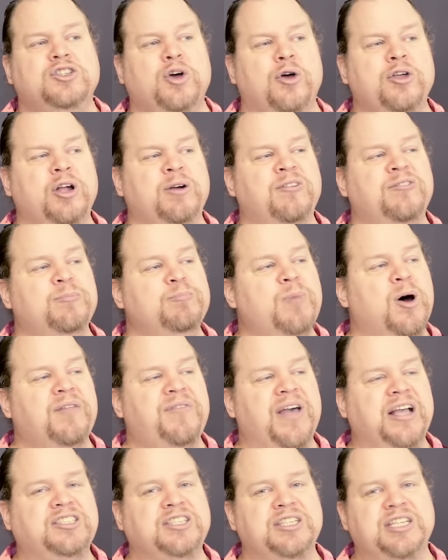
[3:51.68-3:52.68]
Showing your
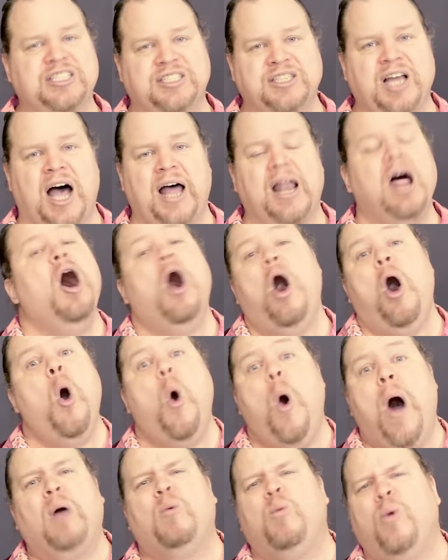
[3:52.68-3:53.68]
motivation is not,
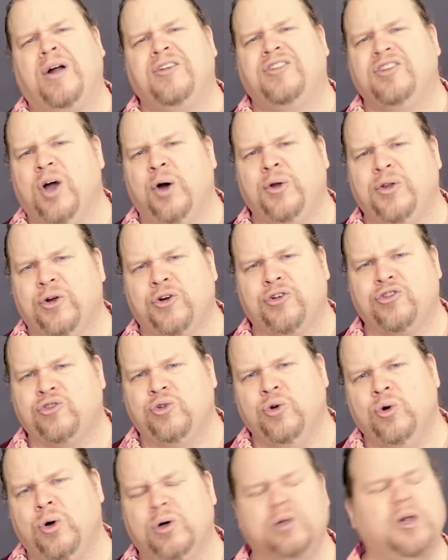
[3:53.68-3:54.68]
oh, I want to go to your
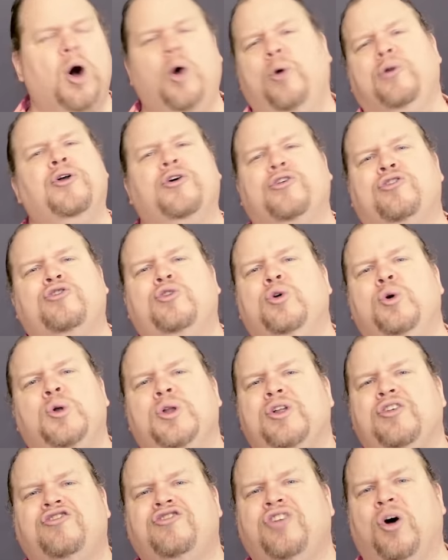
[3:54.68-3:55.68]
school, oh, your
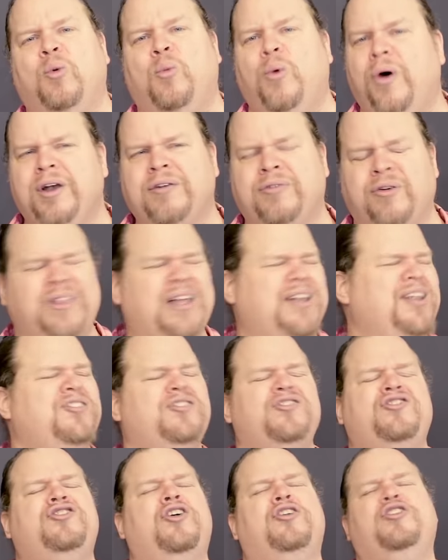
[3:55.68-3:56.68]
school is so wonderful. That
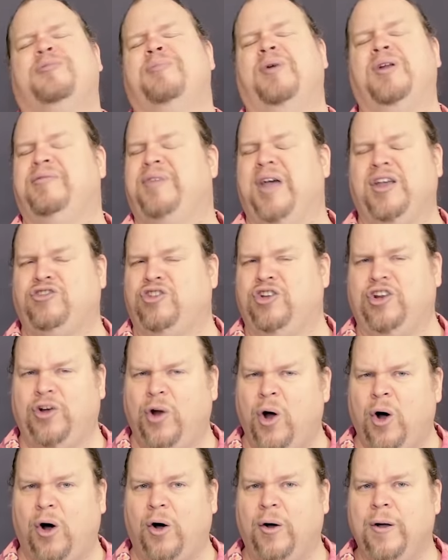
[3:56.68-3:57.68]
doesn't show your motivation
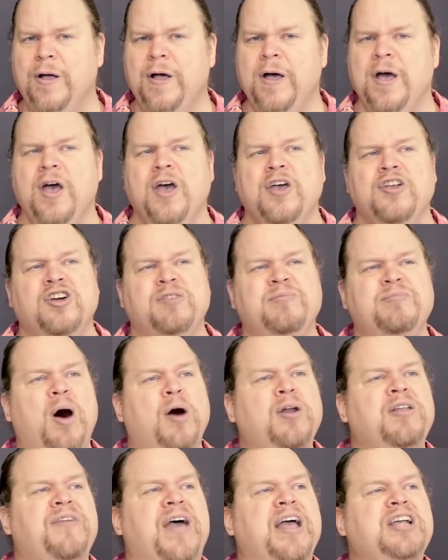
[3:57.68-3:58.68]
at all. Your
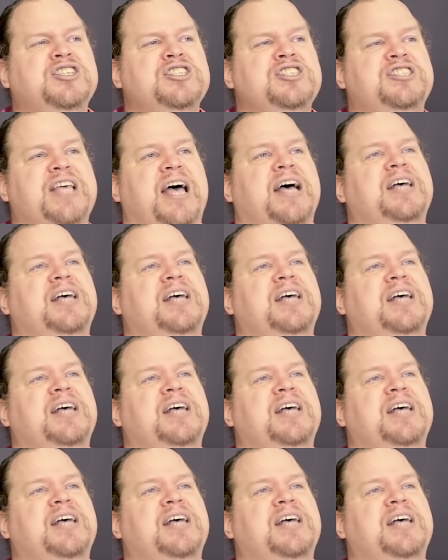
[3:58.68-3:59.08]
motivation